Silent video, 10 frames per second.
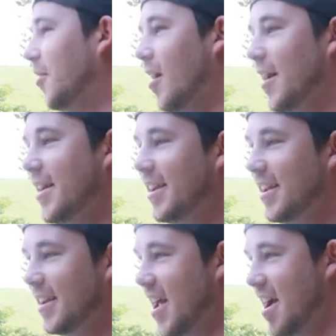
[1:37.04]
line,
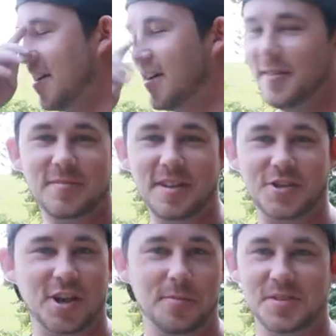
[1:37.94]
and um, he
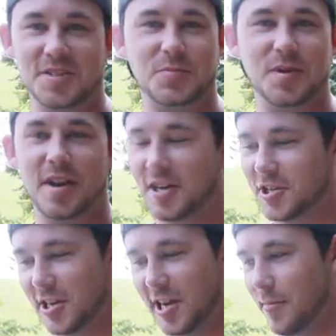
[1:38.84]
jumped and spit it. I
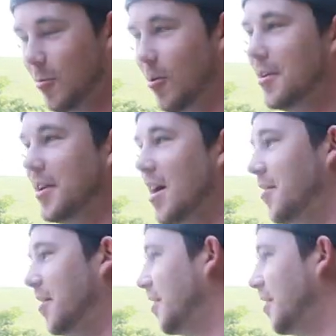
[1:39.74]
should have kept my rod down